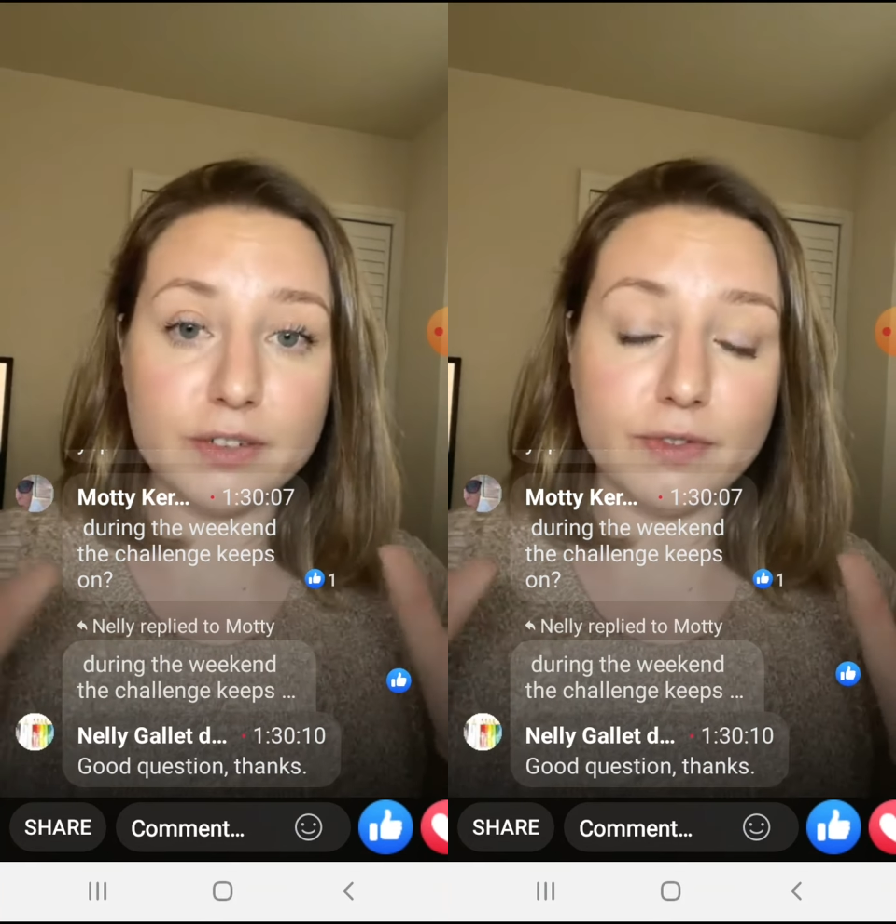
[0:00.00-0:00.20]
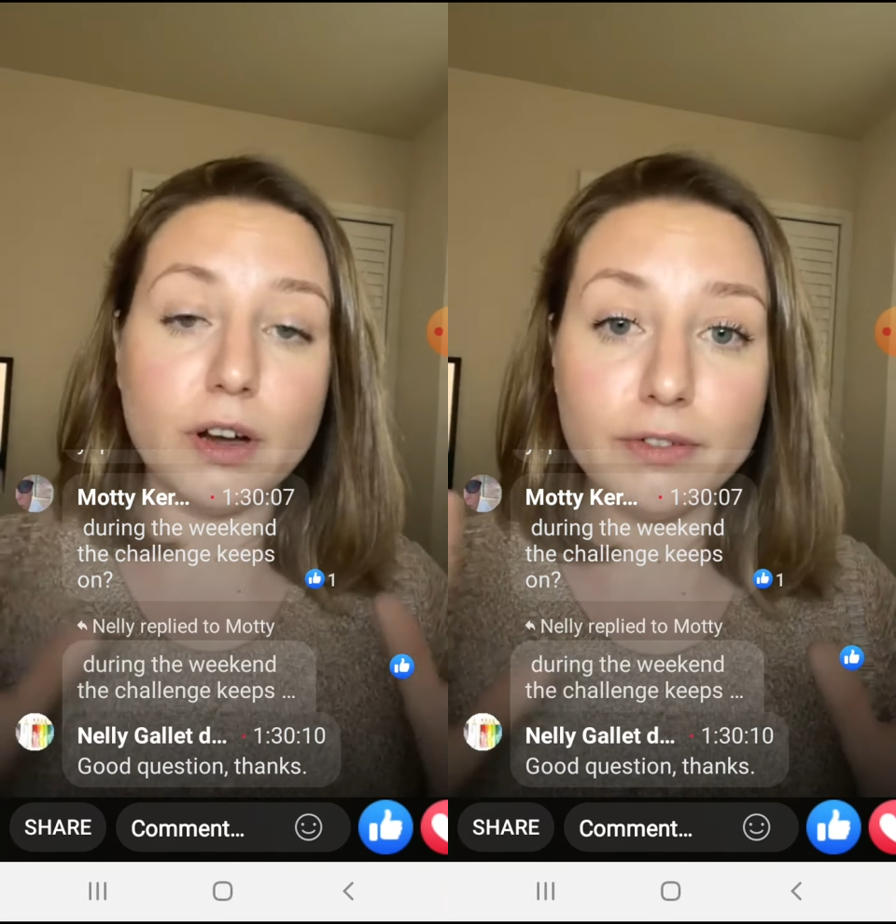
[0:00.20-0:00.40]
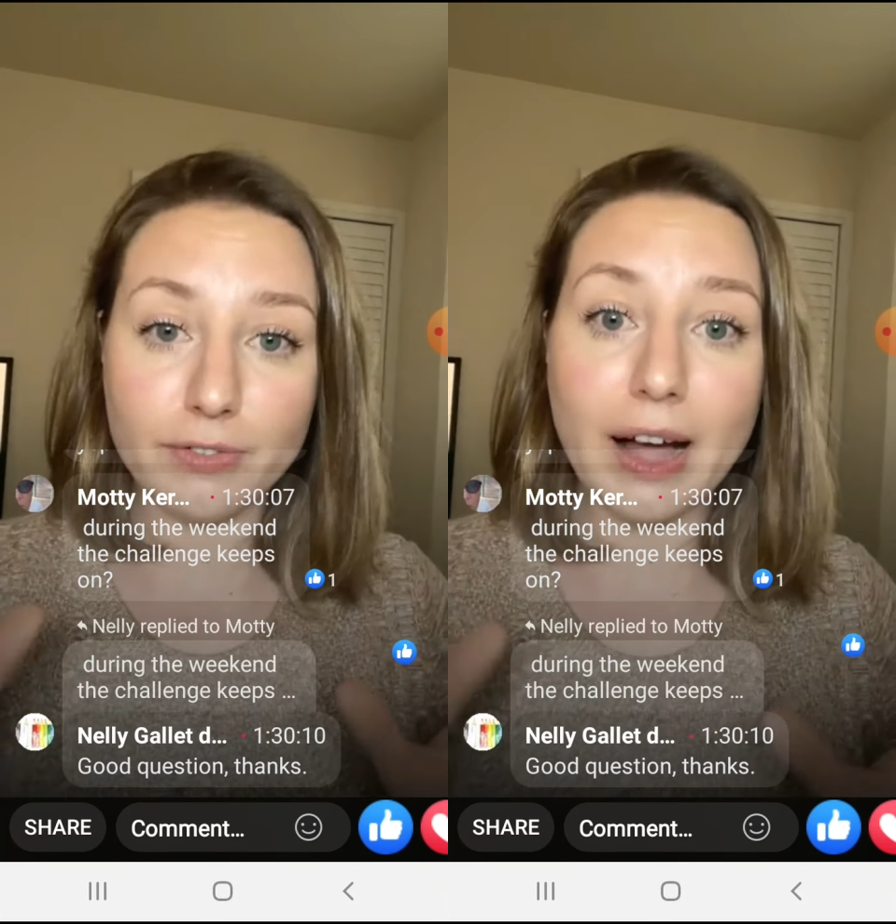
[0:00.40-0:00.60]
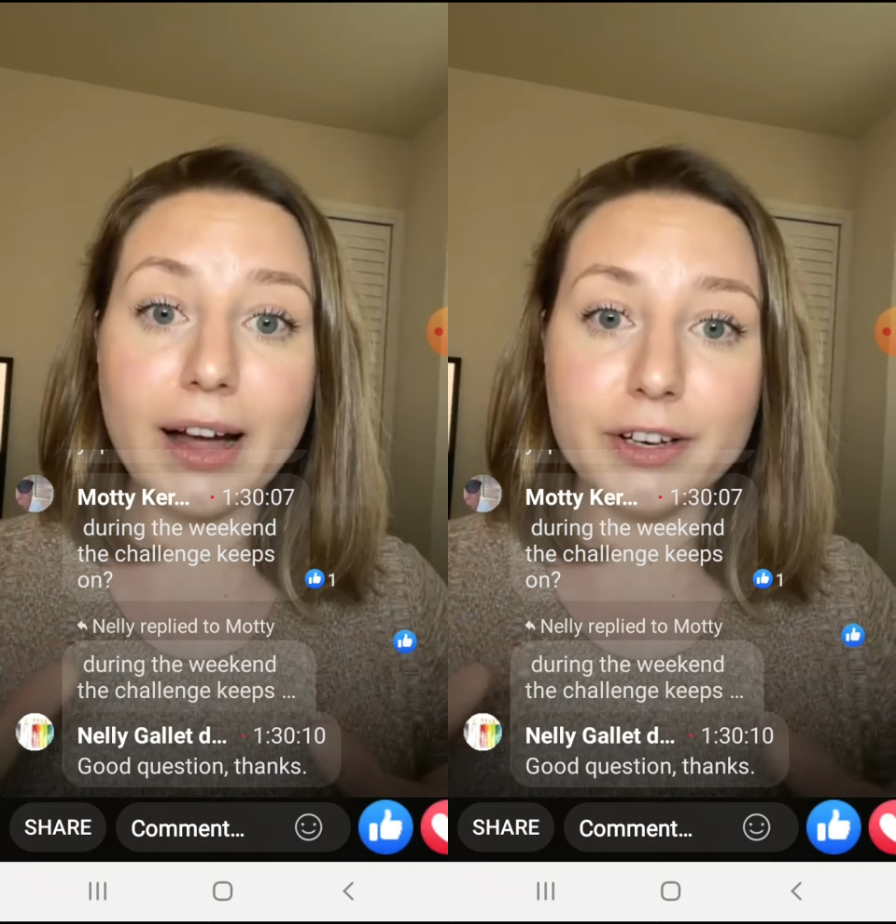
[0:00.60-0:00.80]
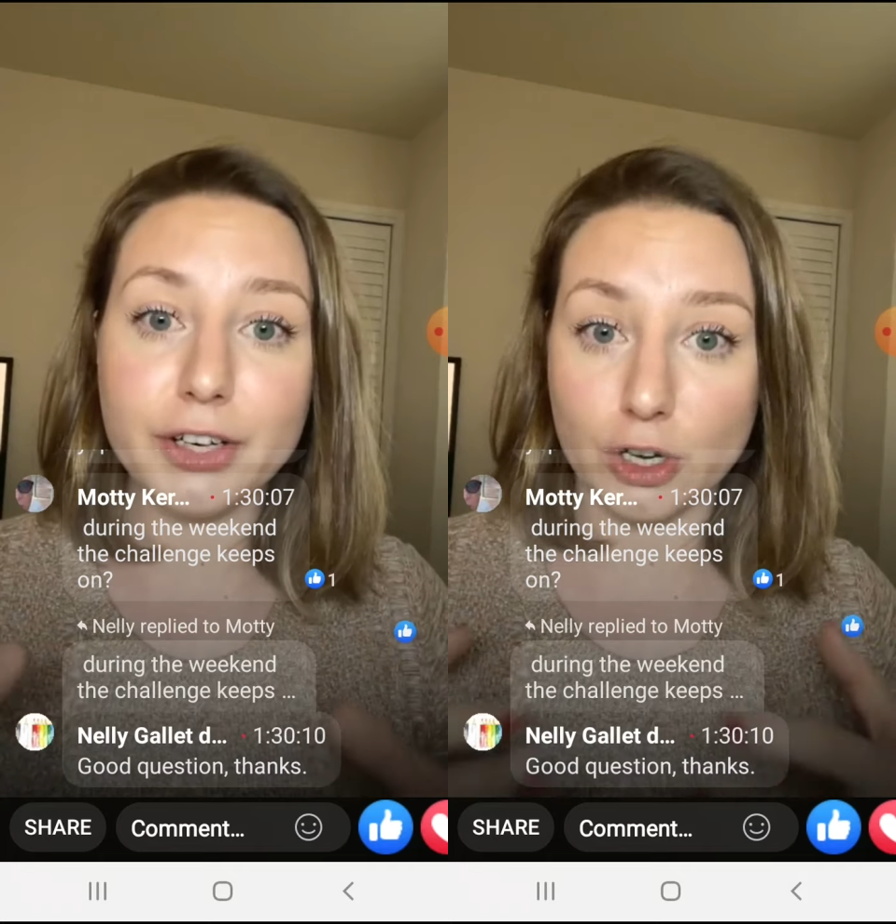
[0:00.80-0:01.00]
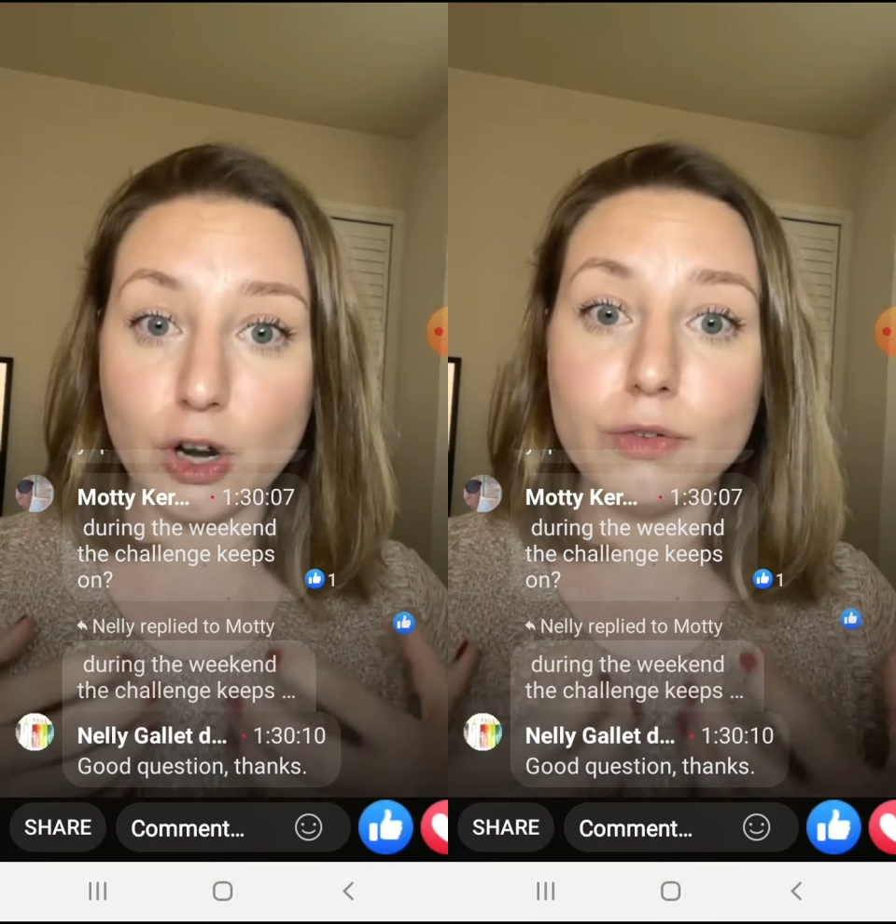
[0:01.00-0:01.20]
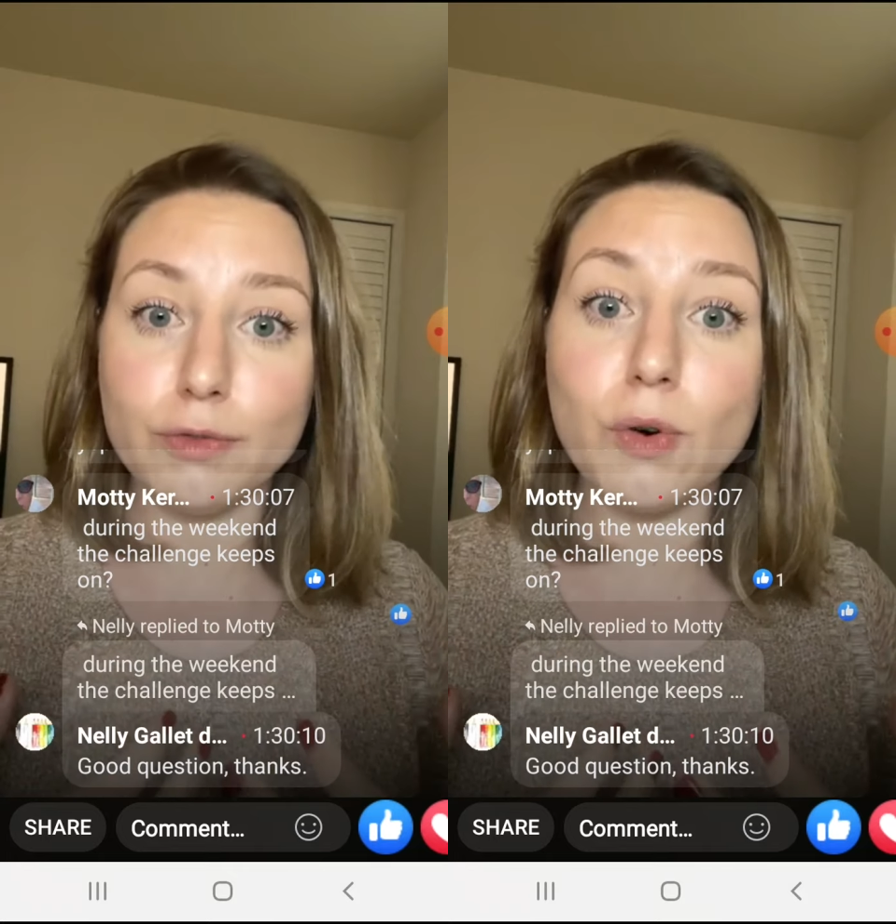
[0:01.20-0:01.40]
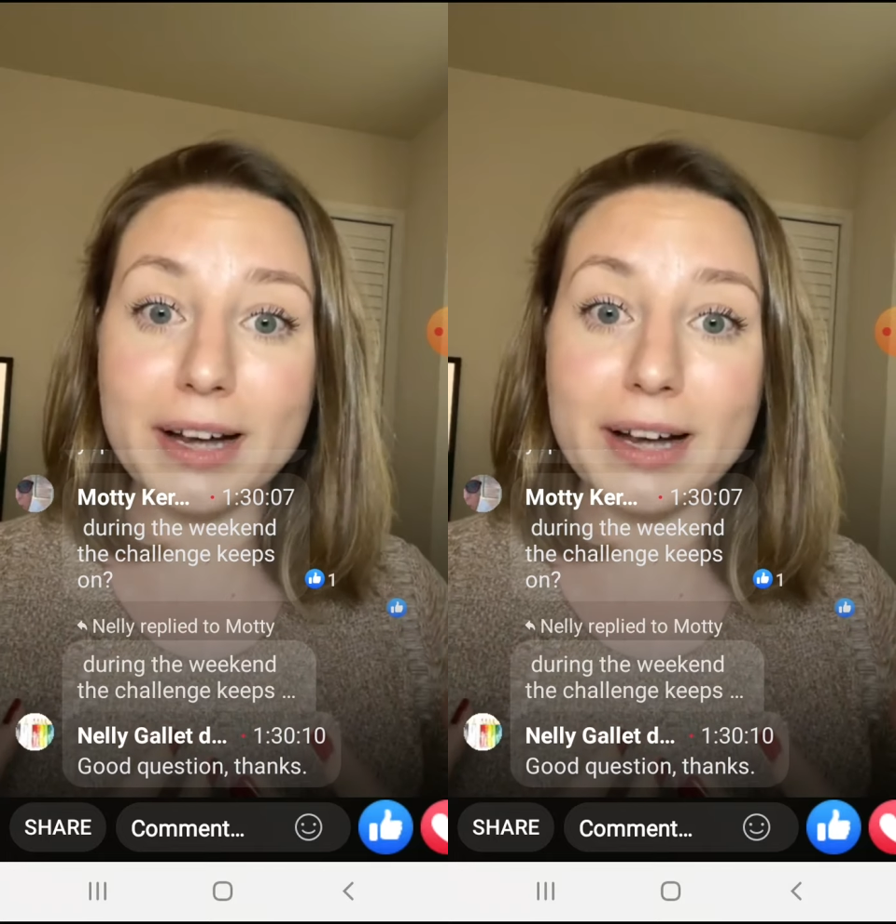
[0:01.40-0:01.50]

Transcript: find your own voice,